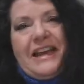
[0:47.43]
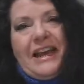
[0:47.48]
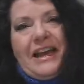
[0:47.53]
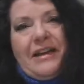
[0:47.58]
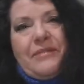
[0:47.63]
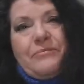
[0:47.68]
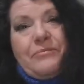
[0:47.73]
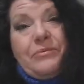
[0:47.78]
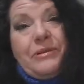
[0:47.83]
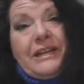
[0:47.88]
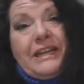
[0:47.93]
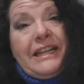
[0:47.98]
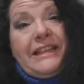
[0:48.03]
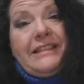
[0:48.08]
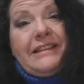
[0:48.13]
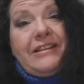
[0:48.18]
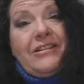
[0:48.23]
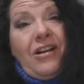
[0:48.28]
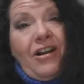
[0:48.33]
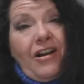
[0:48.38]
and put
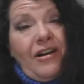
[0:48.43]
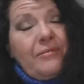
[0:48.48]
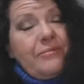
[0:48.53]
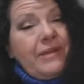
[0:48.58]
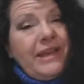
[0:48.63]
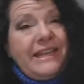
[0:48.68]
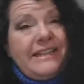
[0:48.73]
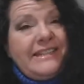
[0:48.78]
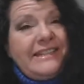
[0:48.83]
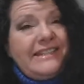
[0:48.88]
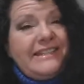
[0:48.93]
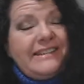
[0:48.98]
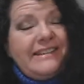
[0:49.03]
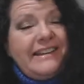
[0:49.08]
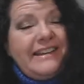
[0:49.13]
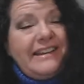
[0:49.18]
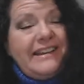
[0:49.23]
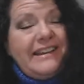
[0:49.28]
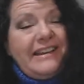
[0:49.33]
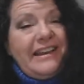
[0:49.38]
in the comments
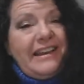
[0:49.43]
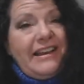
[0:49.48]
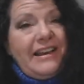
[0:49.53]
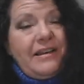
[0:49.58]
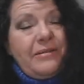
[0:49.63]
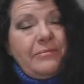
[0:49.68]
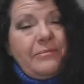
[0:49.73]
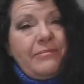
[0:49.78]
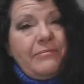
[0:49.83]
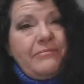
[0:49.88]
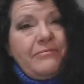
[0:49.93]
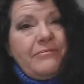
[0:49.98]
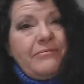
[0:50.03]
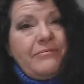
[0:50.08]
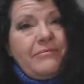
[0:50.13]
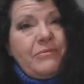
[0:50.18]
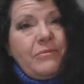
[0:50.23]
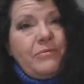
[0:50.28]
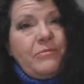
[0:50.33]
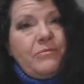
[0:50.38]

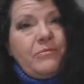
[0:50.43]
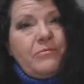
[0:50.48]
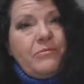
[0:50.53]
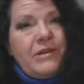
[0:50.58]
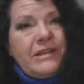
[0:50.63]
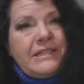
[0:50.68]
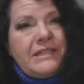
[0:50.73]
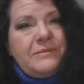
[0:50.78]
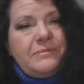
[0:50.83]
what